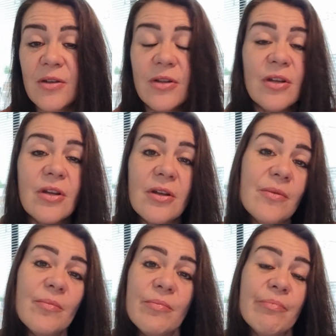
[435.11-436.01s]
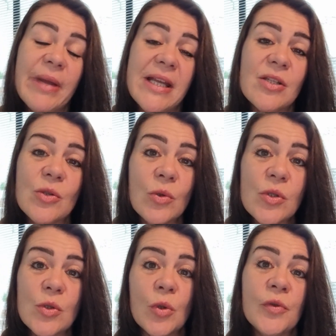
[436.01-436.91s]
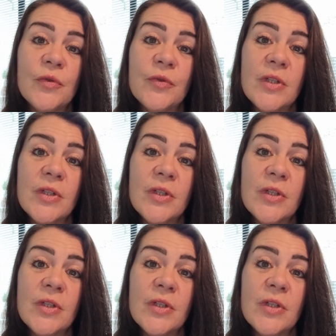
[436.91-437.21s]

out the best dose of